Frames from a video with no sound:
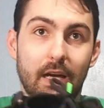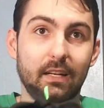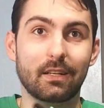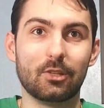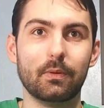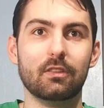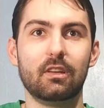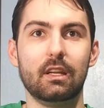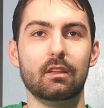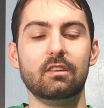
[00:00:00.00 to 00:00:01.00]
I didn't experience
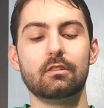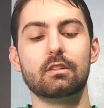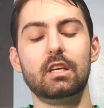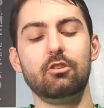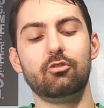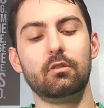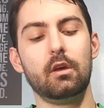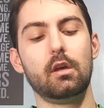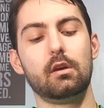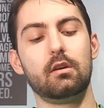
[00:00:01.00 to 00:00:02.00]
any lace irritation
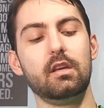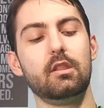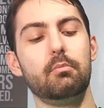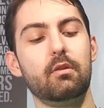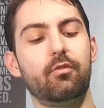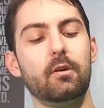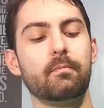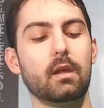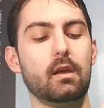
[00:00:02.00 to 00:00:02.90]
in the midfoot.